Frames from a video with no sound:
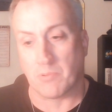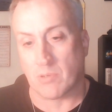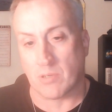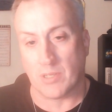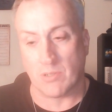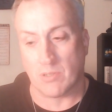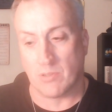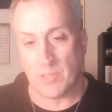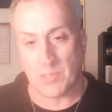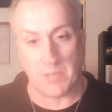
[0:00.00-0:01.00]
or a
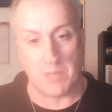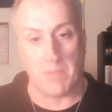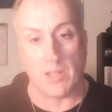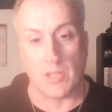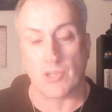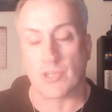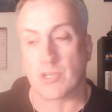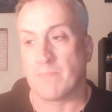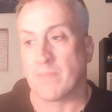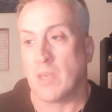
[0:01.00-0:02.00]
hero that's been
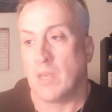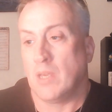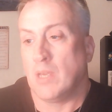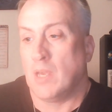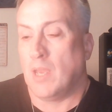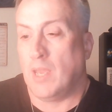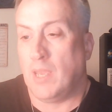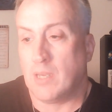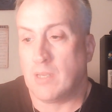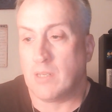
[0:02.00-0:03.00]
embellished.
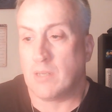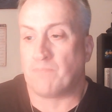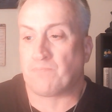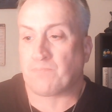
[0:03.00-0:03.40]
And